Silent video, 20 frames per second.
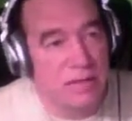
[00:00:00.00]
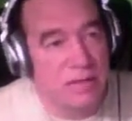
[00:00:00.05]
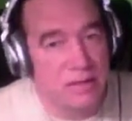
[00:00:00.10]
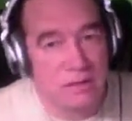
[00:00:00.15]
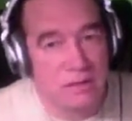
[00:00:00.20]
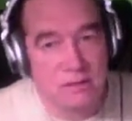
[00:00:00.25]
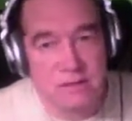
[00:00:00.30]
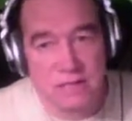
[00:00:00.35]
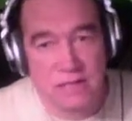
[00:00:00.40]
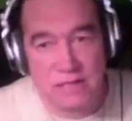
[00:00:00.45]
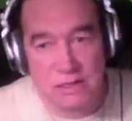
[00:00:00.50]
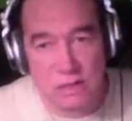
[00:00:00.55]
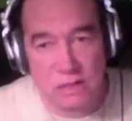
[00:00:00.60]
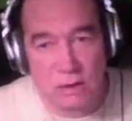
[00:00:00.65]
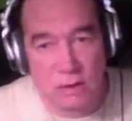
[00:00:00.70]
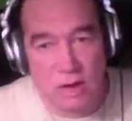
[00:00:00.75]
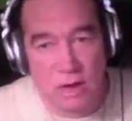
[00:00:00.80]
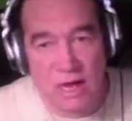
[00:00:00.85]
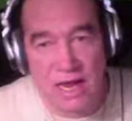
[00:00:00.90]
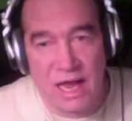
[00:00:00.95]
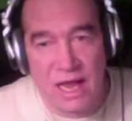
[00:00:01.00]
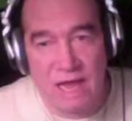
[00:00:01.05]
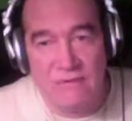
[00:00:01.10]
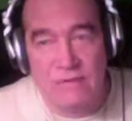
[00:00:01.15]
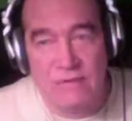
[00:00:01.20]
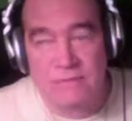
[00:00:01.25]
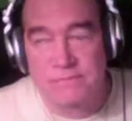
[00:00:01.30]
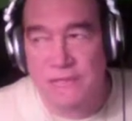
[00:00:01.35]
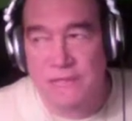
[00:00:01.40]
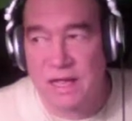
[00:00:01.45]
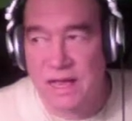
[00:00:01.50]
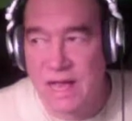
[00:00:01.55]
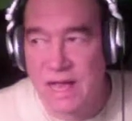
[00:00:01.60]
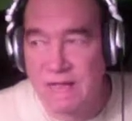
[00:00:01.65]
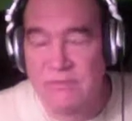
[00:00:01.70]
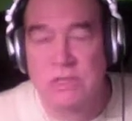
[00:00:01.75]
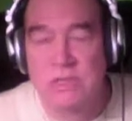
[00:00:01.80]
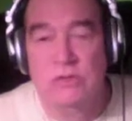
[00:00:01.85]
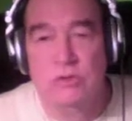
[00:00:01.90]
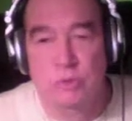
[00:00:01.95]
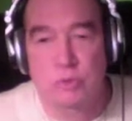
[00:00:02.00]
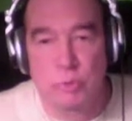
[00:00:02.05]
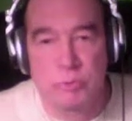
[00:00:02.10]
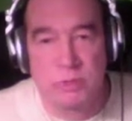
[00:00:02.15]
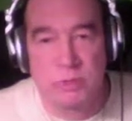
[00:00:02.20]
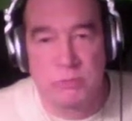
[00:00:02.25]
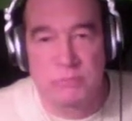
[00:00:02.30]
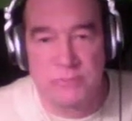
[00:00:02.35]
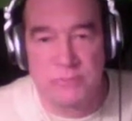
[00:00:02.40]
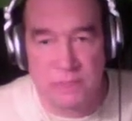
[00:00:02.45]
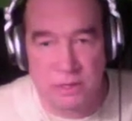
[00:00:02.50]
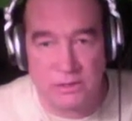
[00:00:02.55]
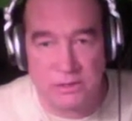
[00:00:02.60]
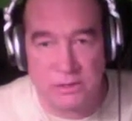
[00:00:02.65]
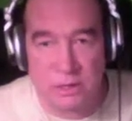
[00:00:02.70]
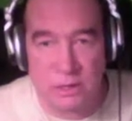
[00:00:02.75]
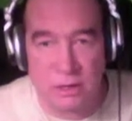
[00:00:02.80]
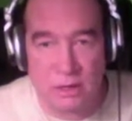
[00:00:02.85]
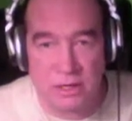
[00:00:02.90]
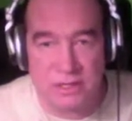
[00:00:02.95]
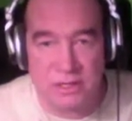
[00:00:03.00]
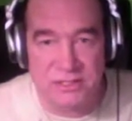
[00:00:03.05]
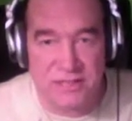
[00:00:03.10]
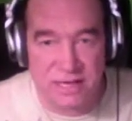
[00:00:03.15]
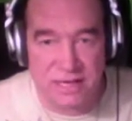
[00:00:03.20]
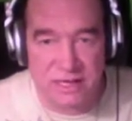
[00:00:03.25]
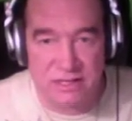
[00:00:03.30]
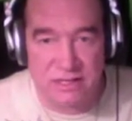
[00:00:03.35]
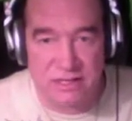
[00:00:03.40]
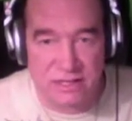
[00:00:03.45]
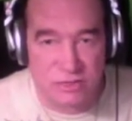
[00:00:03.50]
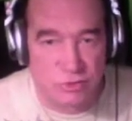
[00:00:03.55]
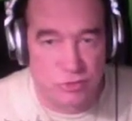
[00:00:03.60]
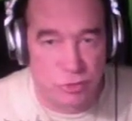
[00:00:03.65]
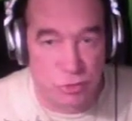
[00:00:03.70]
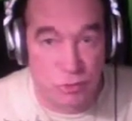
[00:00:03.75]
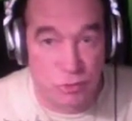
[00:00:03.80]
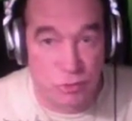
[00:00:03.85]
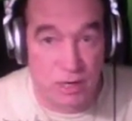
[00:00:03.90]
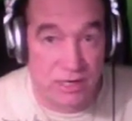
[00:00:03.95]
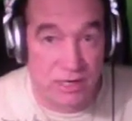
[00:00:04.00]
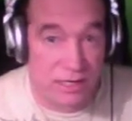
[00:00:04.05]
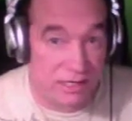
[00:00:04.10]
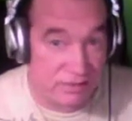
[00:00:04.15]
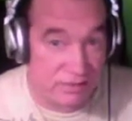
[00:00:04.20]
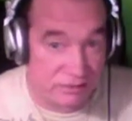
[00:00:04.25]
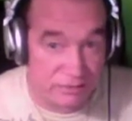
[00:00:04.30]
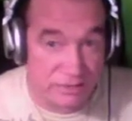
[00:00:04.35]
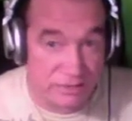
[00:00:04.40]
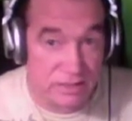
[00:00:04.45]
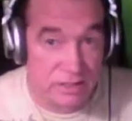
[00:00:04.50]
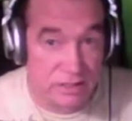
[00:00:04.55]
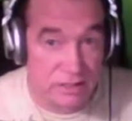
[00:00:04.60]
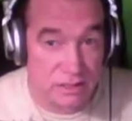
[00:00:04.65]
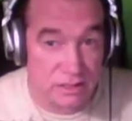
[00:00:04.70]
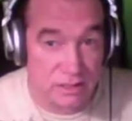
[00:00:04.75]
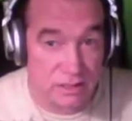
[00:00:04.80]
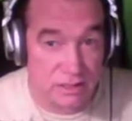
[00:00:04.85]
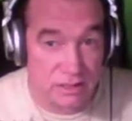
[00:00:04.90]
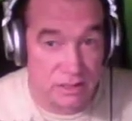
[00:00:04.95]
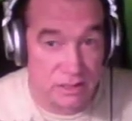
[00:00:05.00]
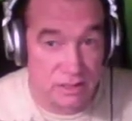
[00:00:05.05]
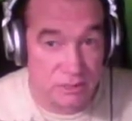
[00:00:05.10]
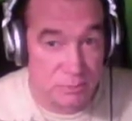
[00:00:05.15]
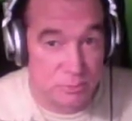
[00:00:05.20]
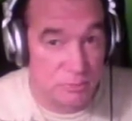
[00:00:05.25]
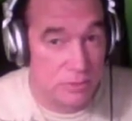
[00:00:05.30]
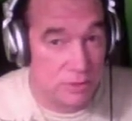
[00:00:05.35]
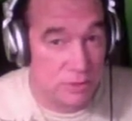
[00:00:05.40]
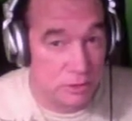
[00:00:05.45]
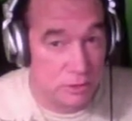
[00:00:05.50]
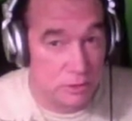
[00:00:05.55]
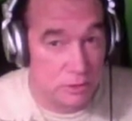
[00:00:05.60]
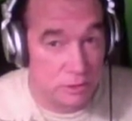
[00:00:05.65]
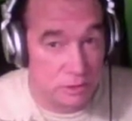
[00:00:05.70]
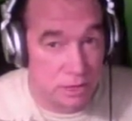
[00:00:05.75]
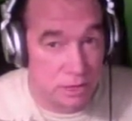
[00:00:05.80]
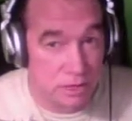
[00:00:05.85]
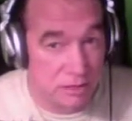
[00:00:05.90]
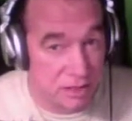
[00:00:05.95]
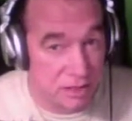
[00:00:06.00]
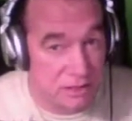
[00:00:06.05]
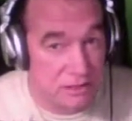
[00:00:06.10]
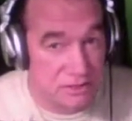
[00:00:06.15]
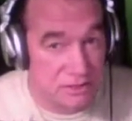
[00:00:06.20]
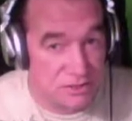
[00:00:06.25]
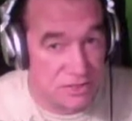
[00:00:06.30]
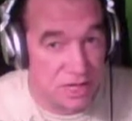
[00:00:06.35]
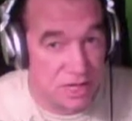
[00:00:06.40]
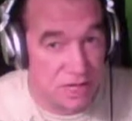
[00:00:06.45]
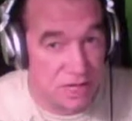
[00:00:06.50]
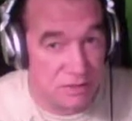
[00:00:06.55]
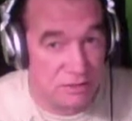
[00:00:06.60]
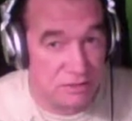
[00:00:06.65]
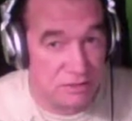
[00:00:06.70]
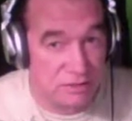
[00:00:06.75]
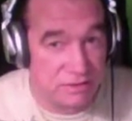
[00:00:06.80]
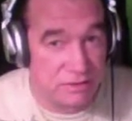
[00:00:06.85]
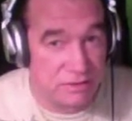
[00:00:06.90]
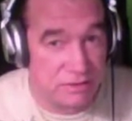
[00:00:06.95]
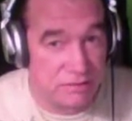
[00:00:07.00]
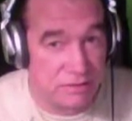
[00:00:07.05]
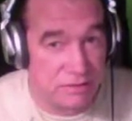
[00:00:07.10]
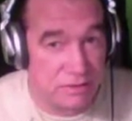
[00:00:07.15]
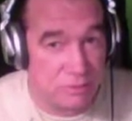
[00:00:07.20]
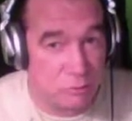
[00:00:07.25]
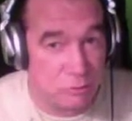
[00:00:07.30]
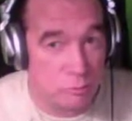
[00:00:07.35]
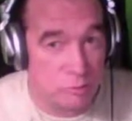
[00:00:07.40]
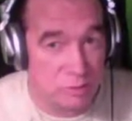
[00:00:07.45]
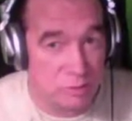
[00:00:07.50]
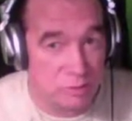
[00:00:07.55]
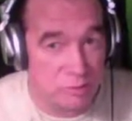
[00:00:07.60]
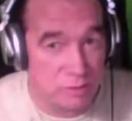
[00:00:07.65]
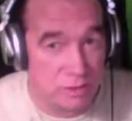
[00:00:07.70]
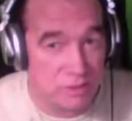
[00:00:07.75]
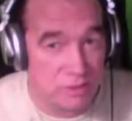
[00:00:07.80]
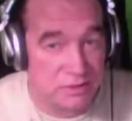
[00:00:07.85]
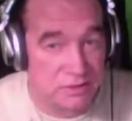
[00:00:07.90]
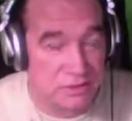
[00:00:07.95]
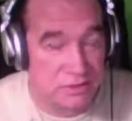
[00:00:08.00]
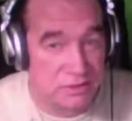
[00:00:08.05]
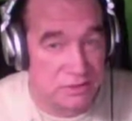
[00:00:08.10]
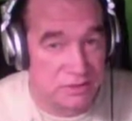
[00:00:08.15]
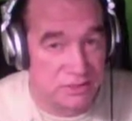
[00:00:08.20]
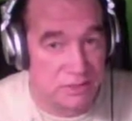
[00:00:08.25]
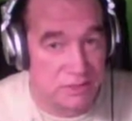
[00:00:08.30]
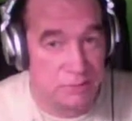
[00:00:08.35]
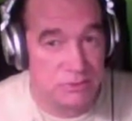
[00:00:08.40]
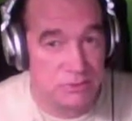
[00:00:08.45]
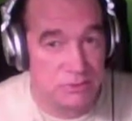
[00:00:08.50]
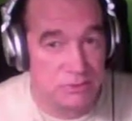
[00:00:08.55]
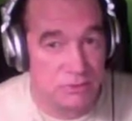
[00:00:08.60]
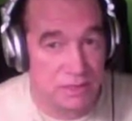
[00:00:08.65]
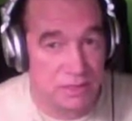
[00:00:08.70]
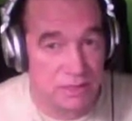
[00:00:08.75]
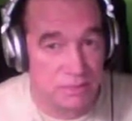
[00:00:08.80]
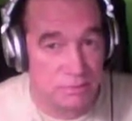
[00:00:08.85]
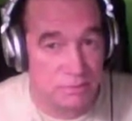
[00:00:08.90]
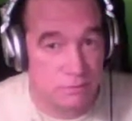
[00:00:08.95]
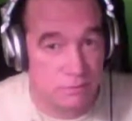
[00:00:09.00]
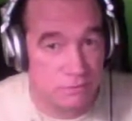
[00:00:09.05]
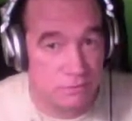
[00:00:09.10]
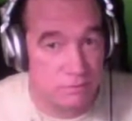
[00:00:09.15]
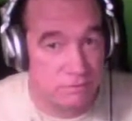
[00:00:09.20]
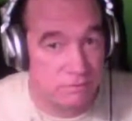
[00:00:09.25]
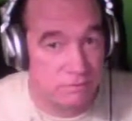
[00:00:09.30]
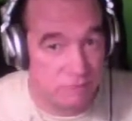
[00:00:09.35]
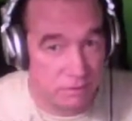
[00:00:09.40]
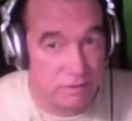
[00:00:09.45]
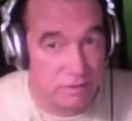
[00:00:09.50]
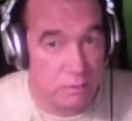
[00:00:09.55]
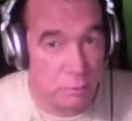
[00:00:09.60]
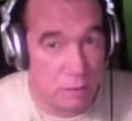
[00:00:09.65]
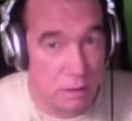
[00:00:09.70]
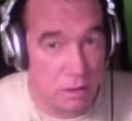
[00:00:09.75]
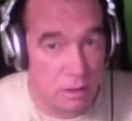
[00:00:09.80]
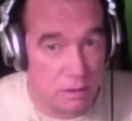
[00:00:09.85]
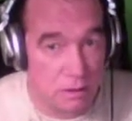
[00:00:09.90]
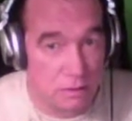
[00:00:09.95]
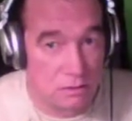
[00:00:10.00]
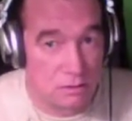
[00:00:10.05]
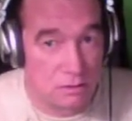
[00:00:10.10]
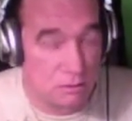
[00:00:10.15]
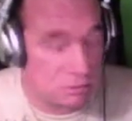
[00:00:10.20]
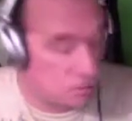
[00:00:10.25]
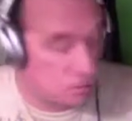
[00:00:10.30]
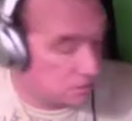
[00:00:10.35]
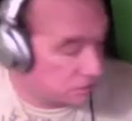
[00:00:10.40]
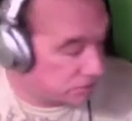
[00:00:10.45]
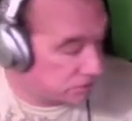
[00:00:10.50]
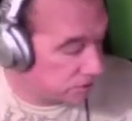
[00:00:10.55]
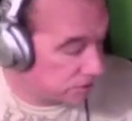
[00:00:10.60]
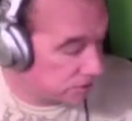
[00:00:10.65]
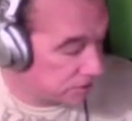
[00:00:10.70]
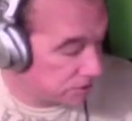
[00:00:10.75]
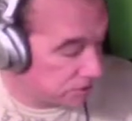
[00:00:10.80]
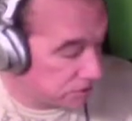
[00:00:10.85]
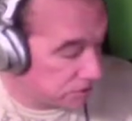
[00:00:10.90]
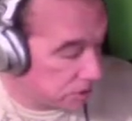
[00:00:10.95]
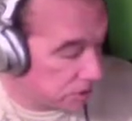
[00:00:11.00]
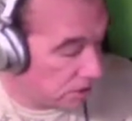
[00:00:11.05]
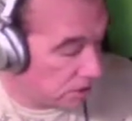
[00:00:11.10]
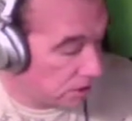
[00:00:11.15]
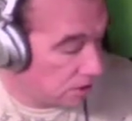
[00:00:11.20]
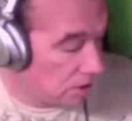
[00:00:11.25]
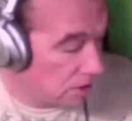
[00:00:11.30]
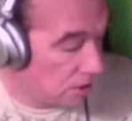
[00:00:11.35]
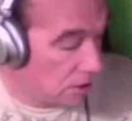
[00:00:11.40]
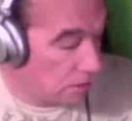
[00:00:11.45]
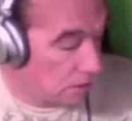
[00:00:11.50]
Metal, I have an aluminum nut on a Dan Electro, and I think it's pretty good. I like the sound of the aluminum nut. It seems to transfer very well to the guitar.